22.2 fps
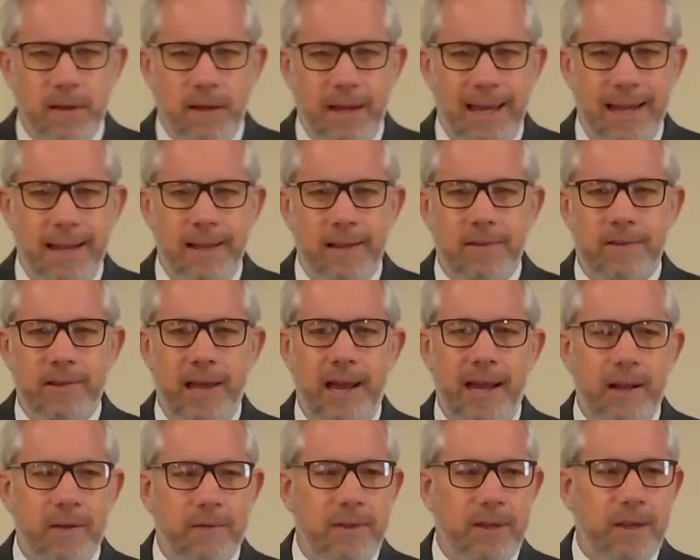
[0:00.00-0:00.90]
And
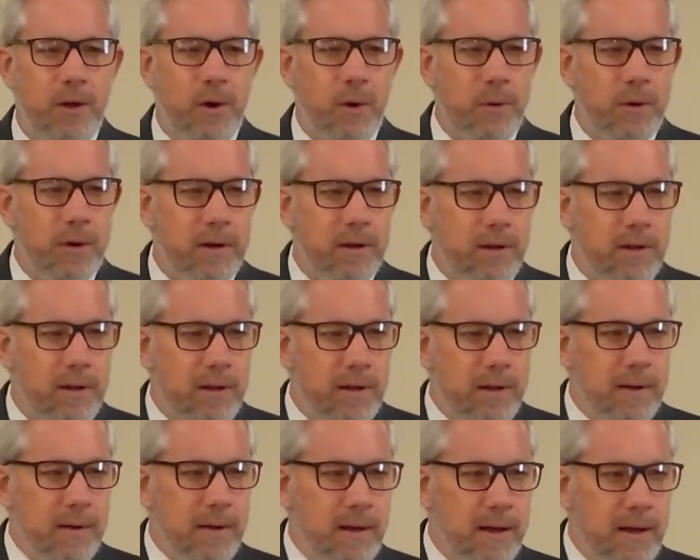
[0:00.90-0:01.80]
inside of the yolk,
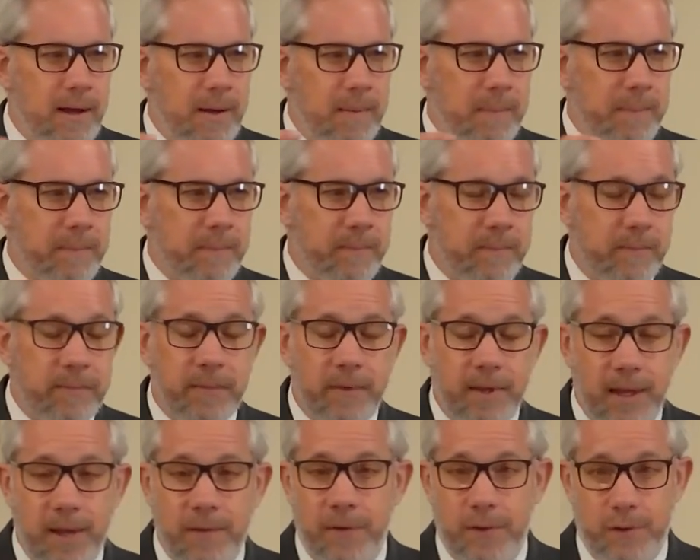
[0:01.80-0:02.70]
um,
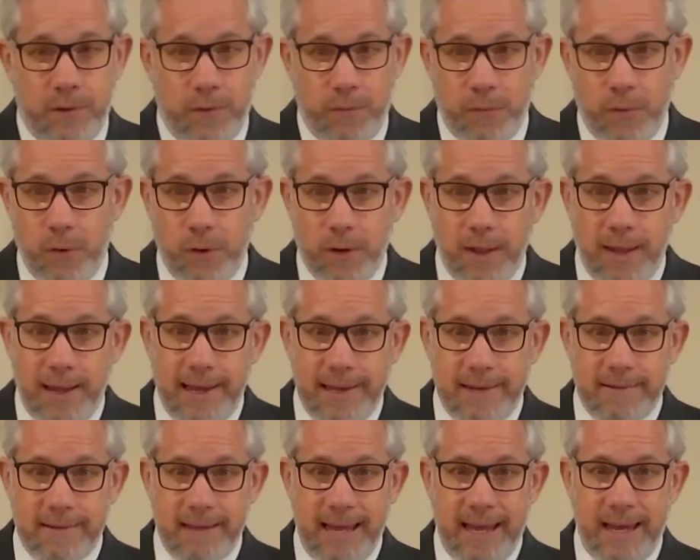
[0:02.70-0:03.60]
if it's a
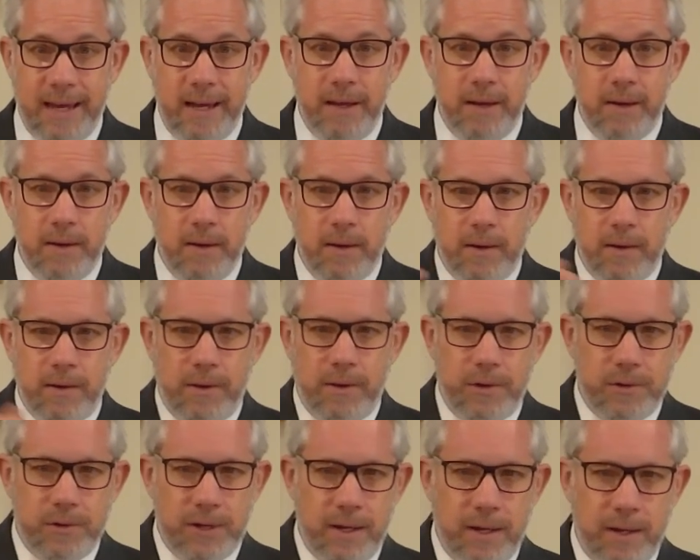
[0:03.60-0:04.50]
fertilized egg,
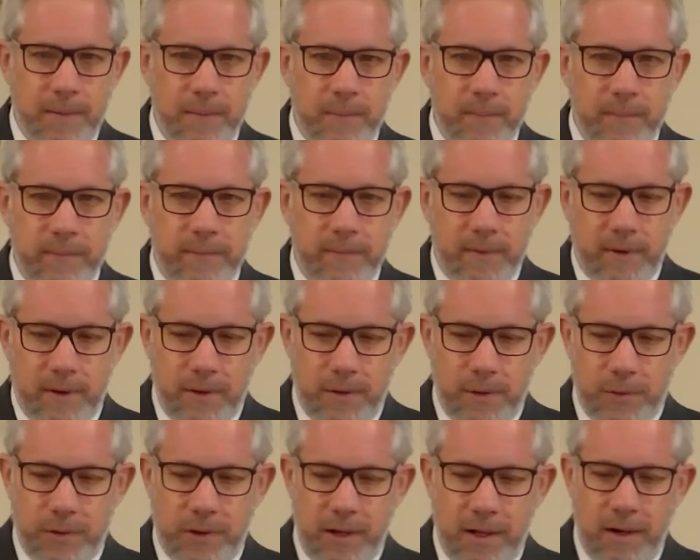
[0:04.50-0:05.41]
there's a
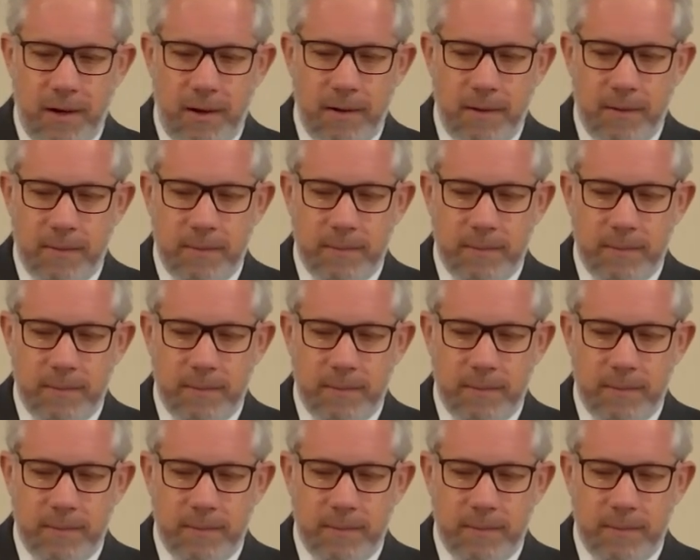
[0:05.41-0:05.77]
there's a little.